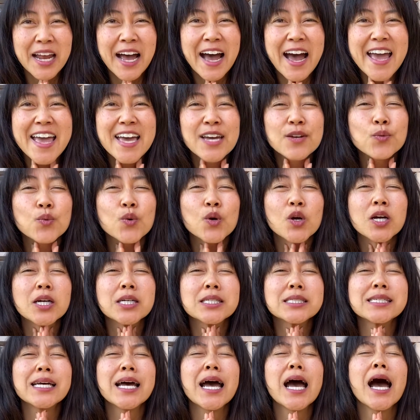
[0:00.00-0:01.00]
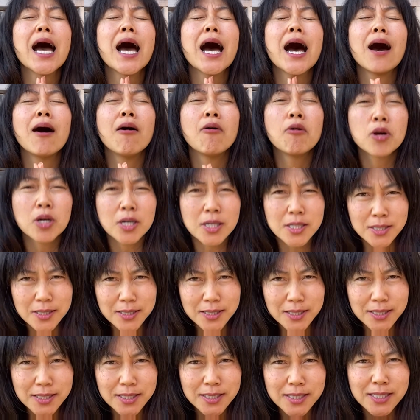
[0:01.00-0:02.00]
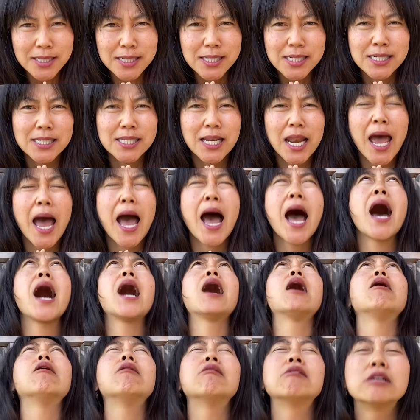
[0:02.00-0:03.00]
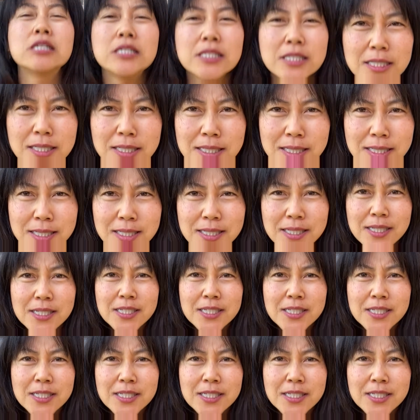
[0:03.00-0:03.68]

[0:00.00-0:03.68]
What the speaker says: I had worked hours and hours,